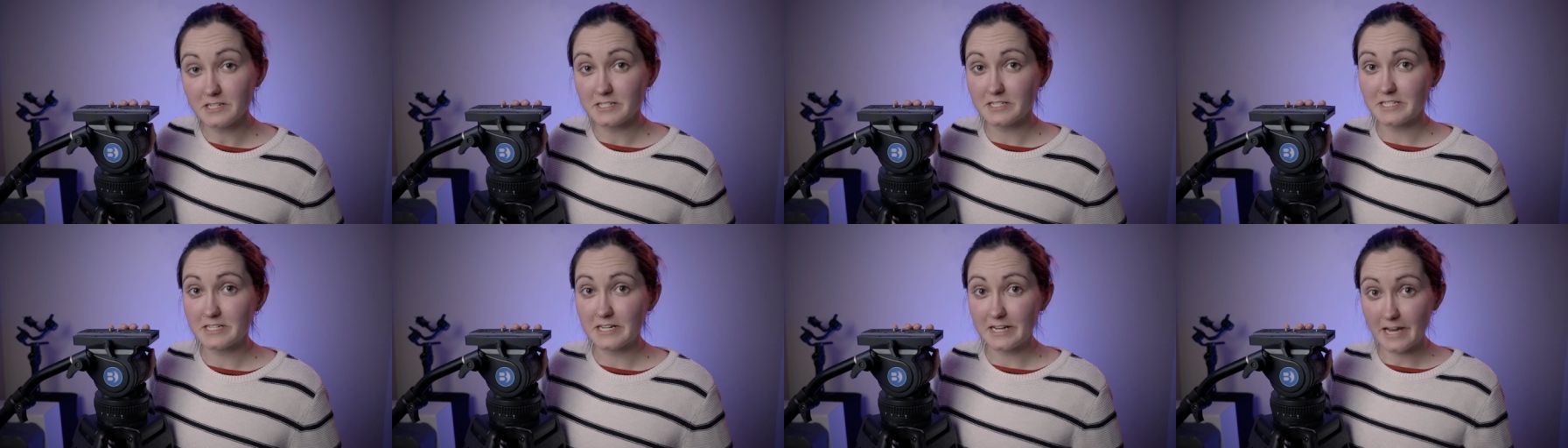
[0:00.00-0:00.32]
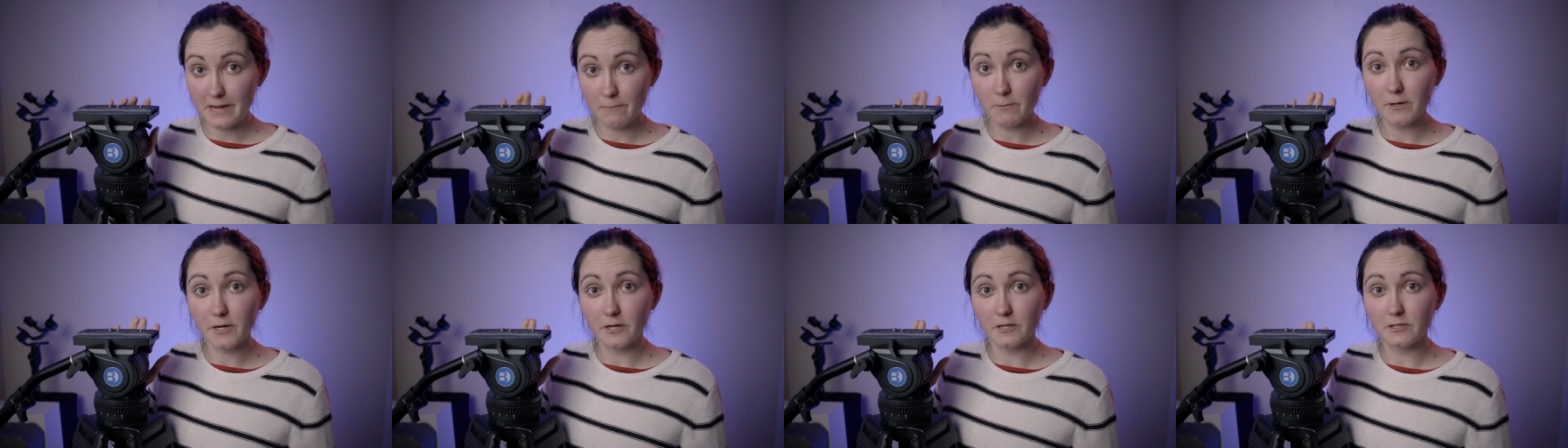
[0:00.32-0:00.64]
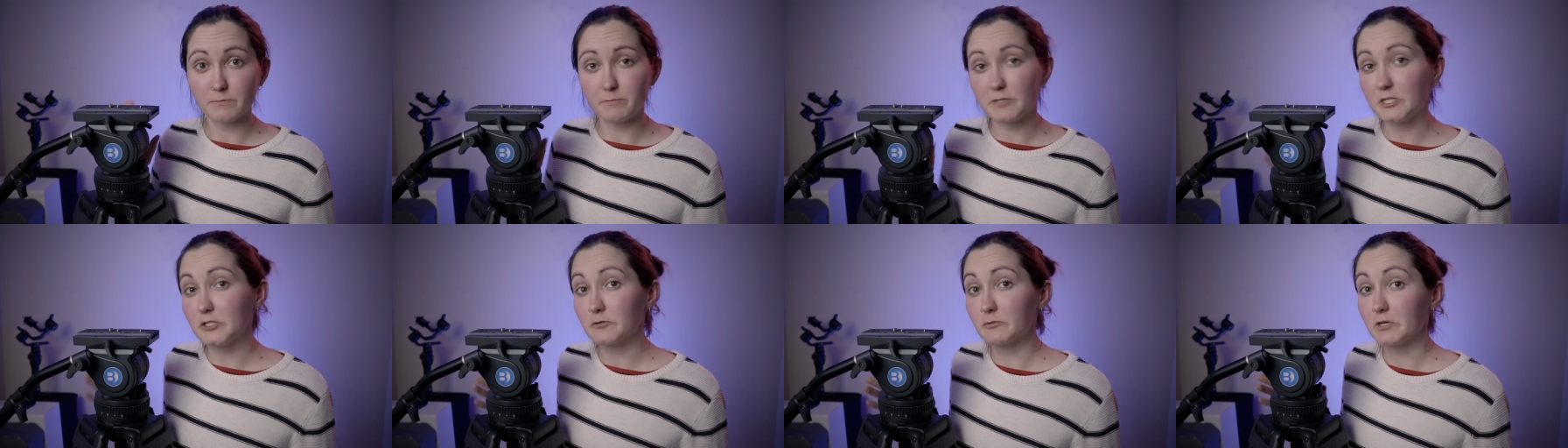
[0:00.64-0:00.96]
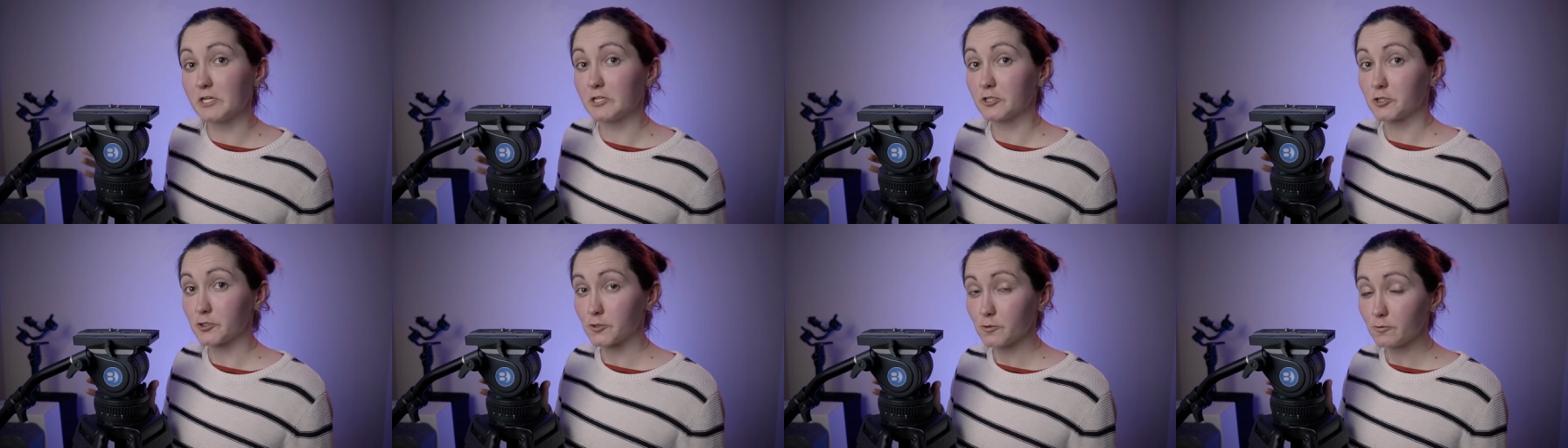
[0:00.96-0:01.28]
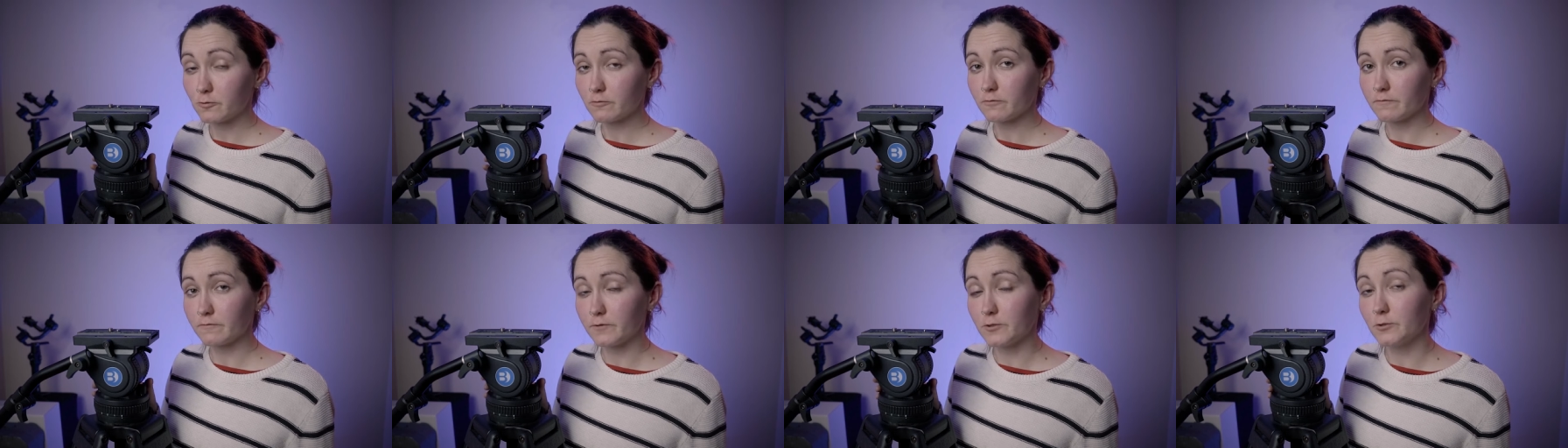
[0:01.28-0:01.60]
Today we're going to be doing a
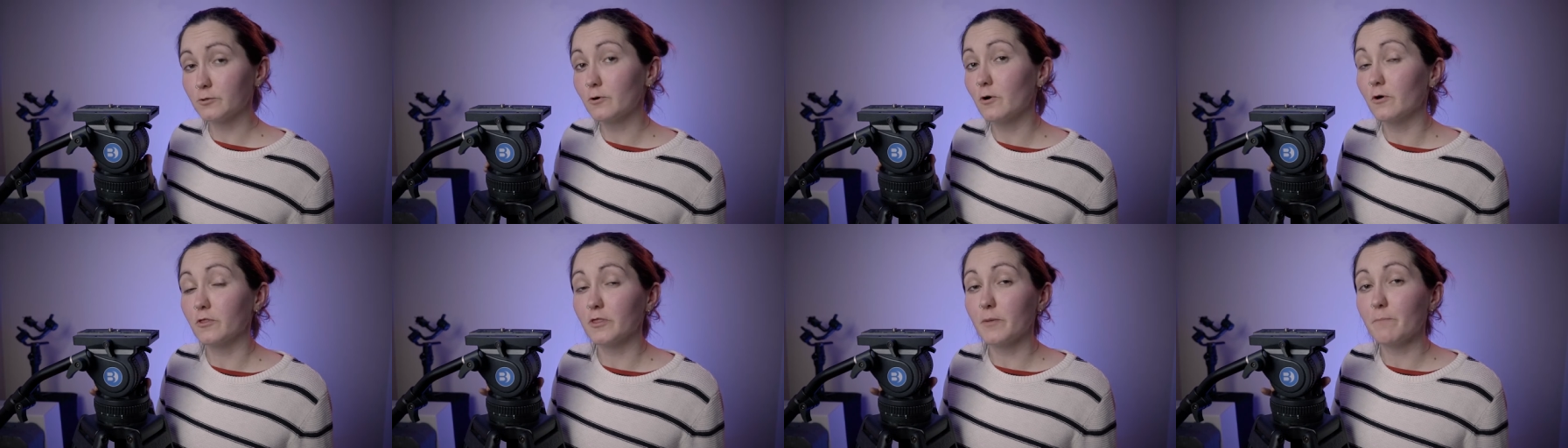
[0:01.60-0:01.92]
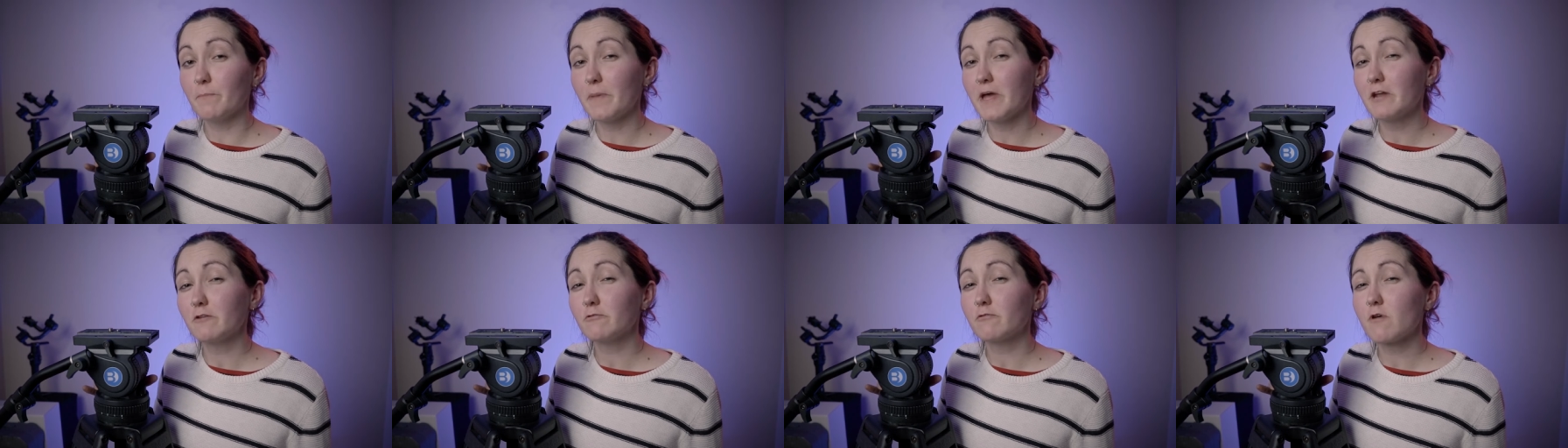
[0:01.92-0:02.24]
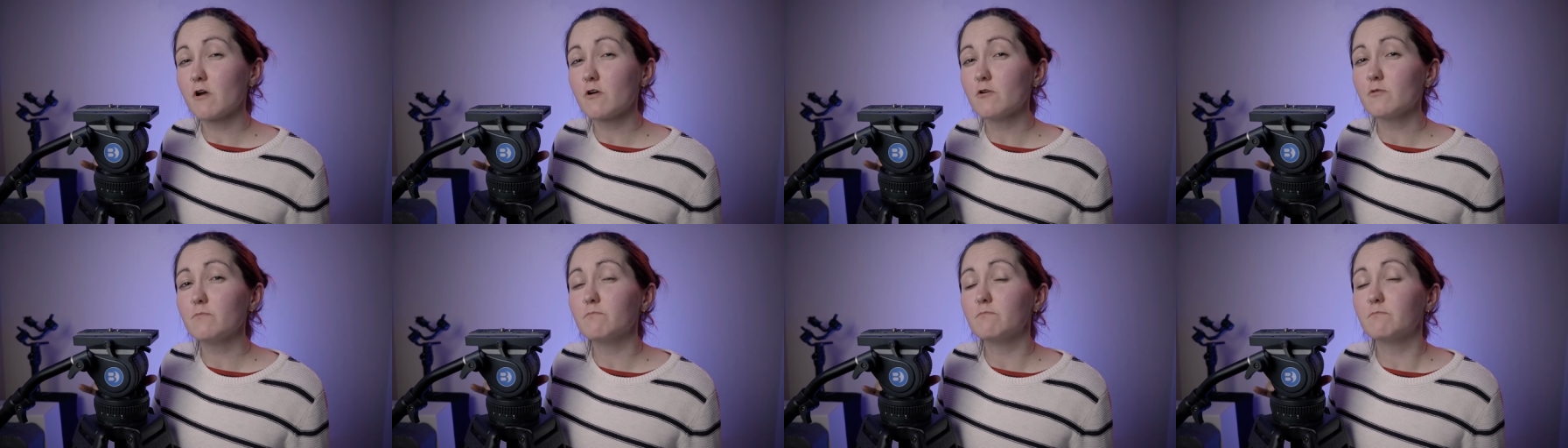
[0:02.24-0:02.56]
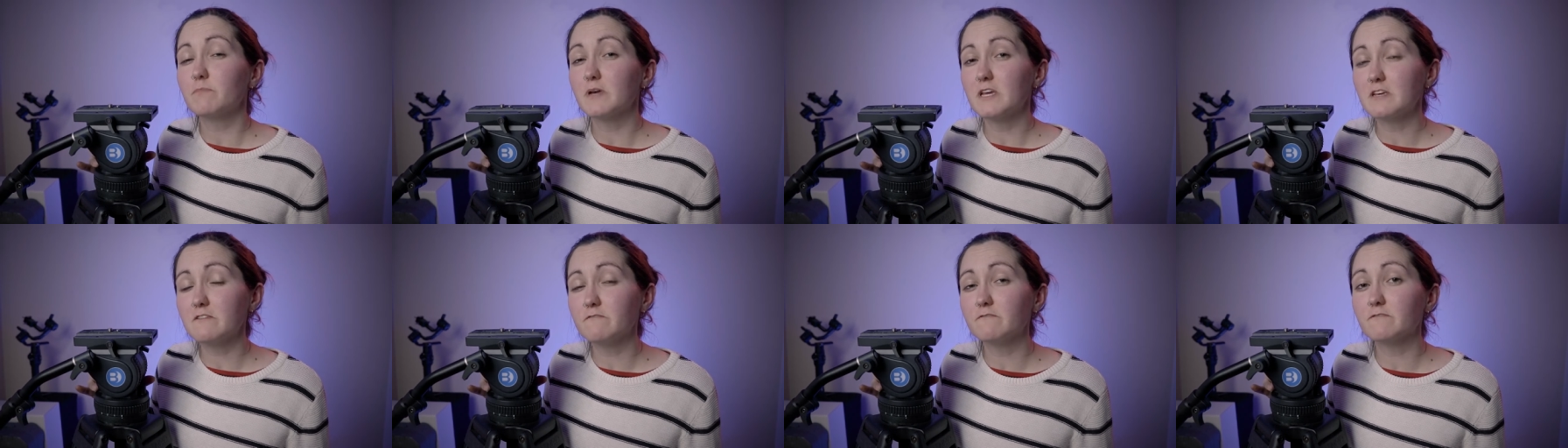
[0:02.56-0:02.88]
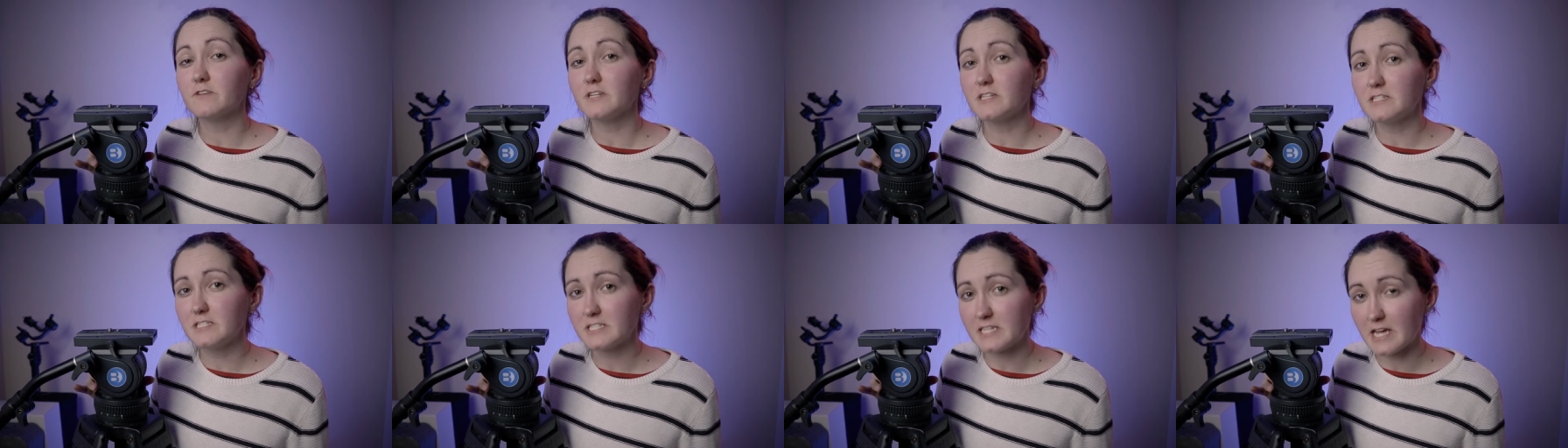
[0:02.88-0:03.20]
short review on the Benro B
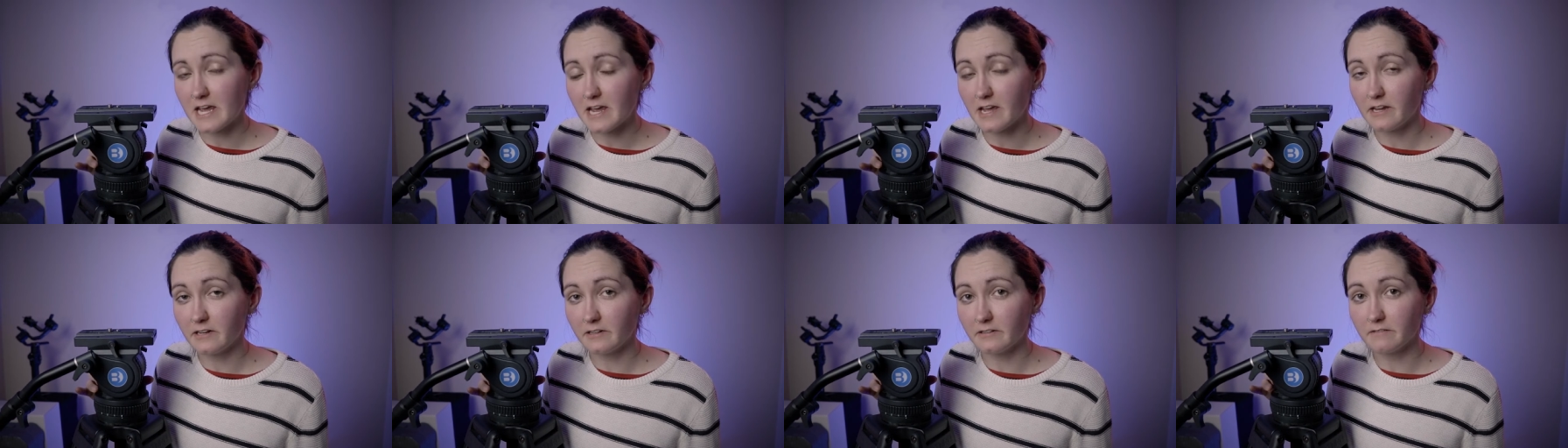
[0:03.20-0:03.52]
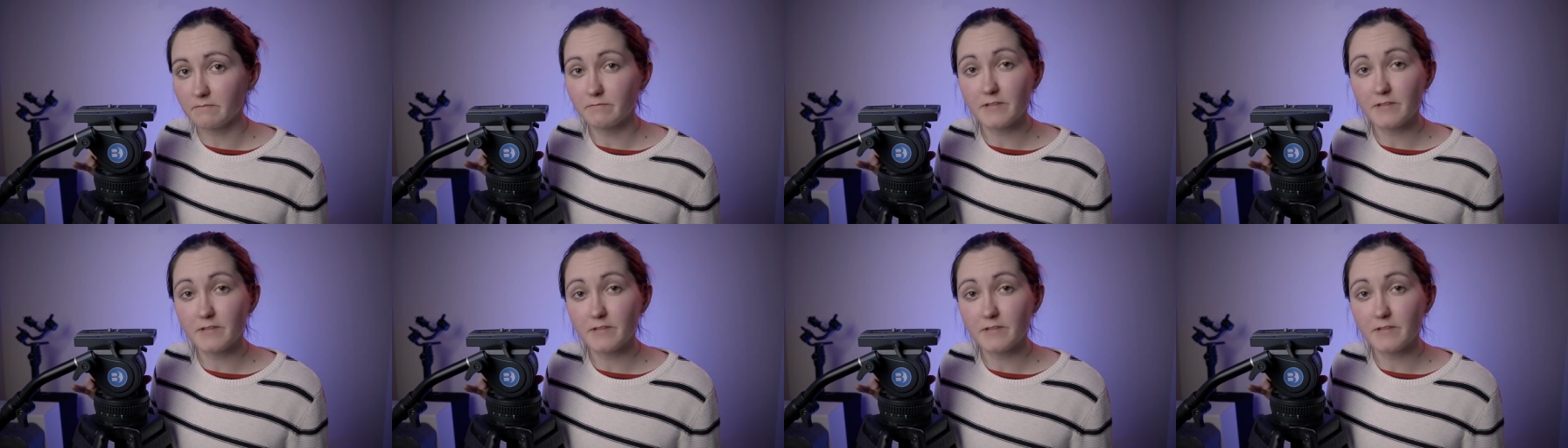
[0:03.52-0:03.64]
V ten.